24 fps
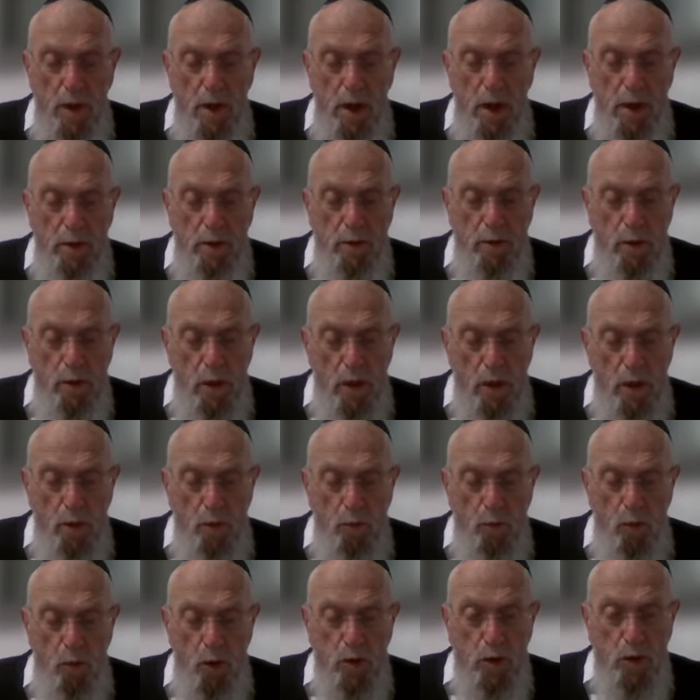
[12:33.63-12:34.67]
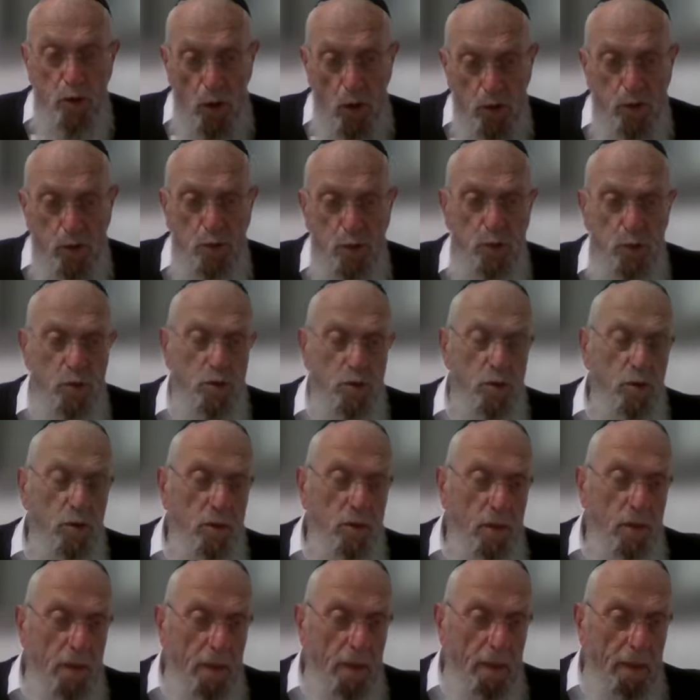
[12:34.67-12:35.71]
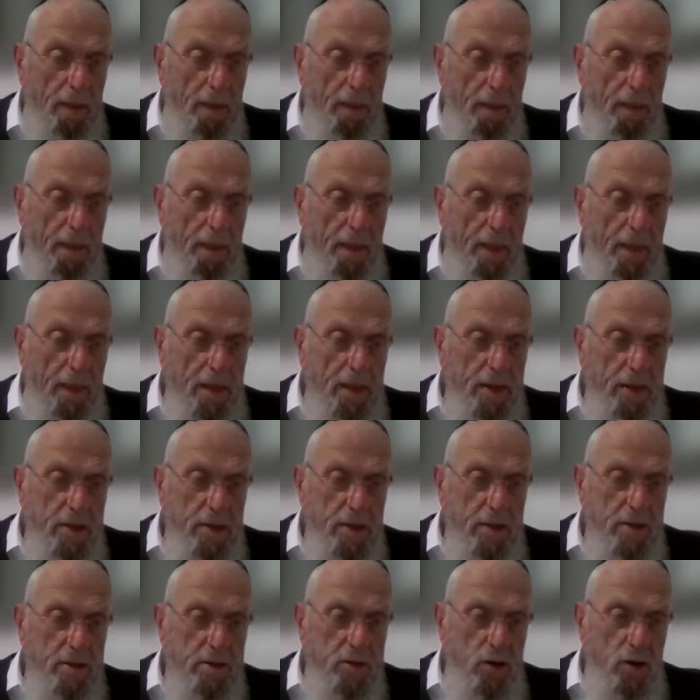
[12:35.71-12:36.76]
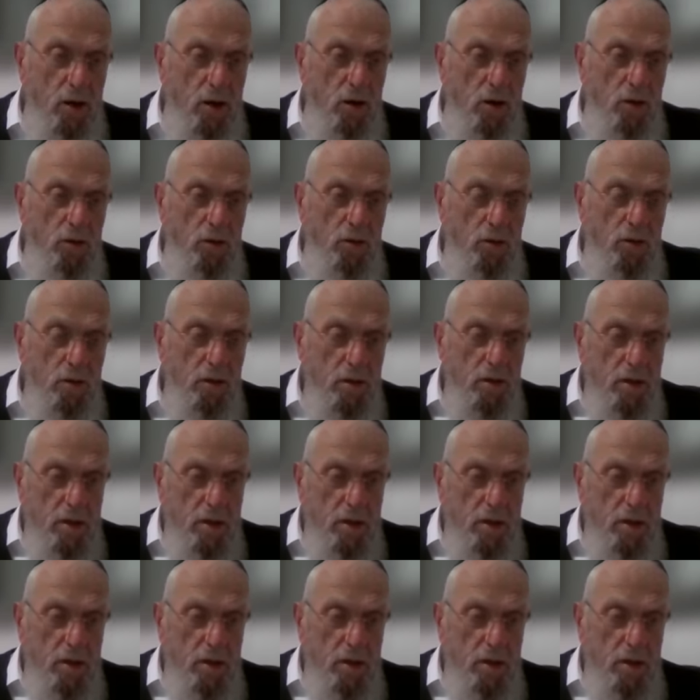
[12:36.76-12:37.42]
and what not to do. So